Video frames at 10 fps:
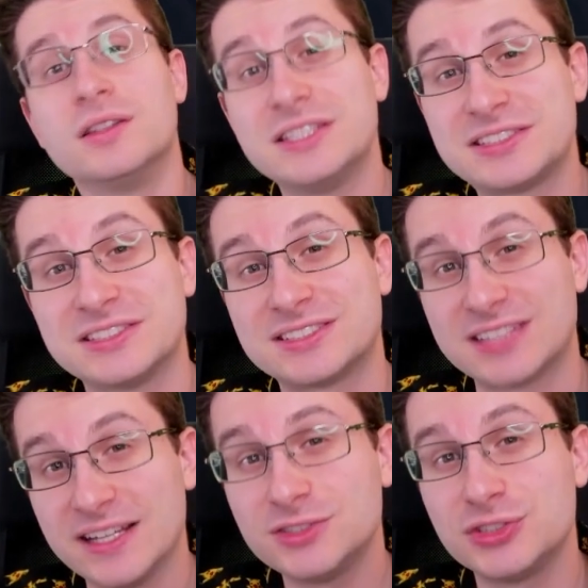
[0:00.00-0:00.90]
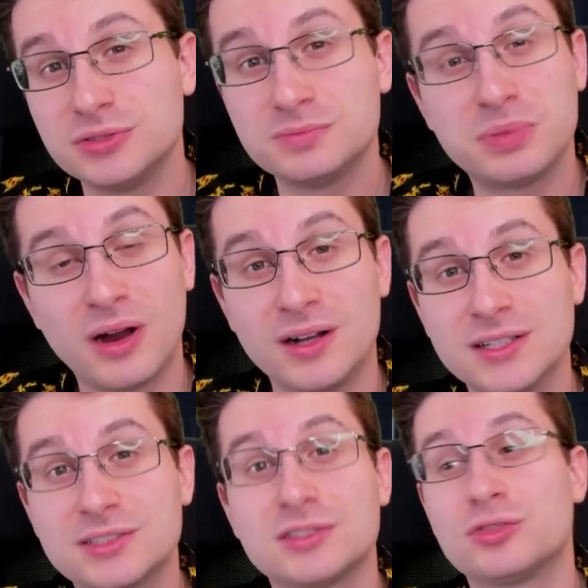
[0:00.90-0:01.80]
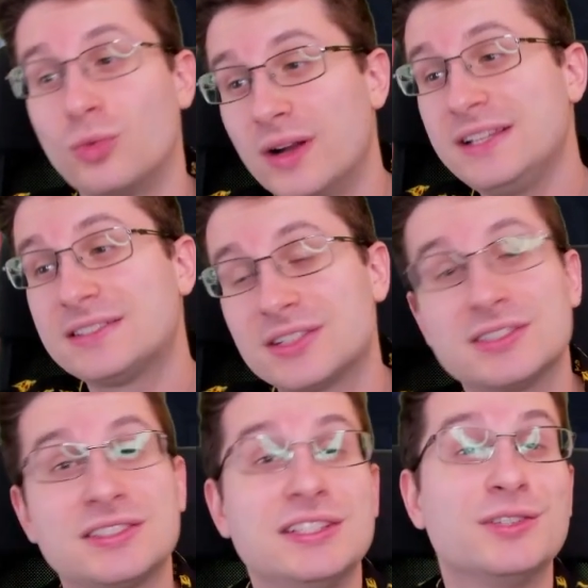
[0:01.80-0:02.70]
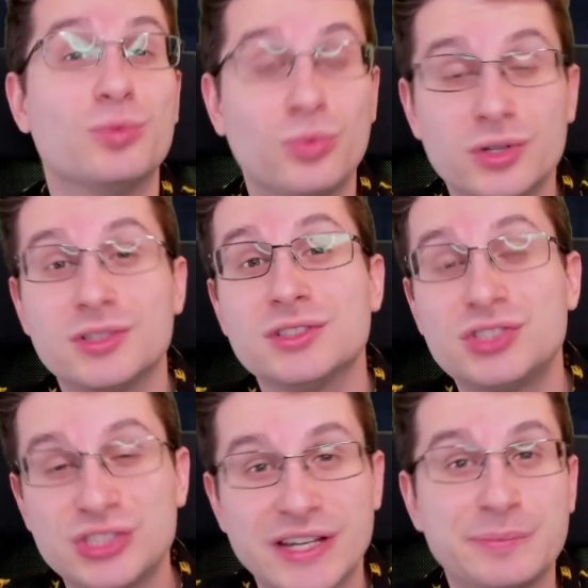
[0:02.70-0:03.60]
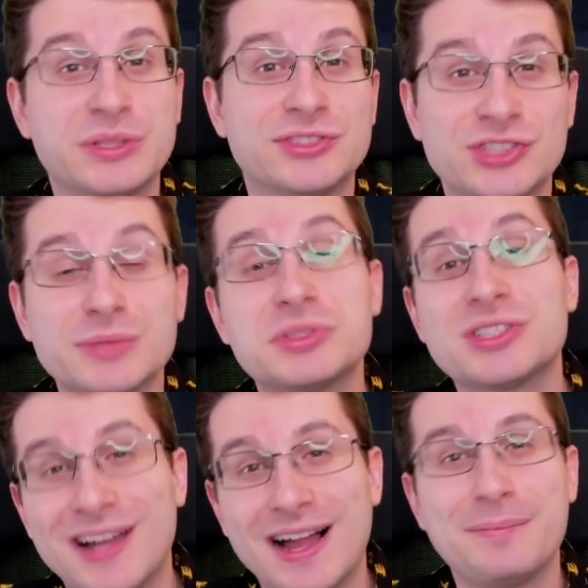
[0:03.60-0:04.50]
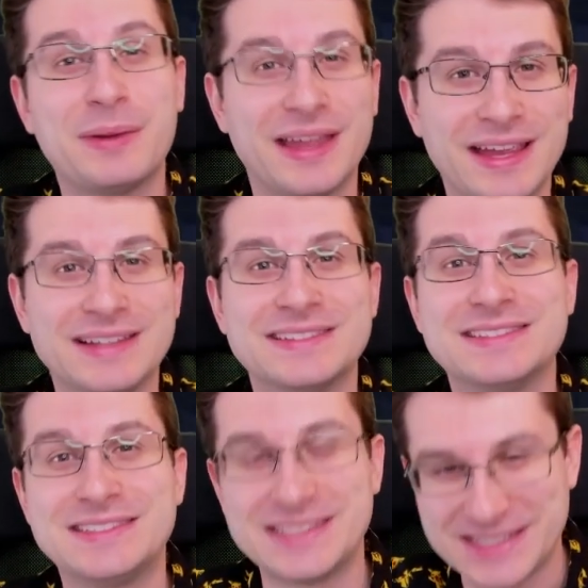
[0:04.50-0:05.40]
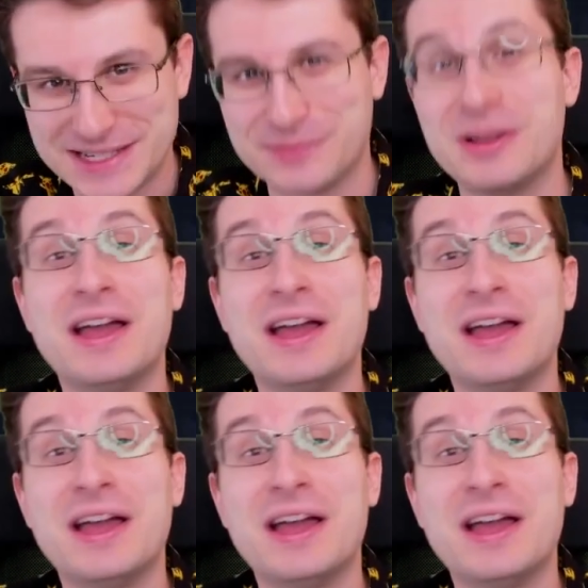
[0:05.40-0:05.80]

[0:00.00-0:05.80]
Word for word: This is Sejun Park's 2013 World Championships top eight team.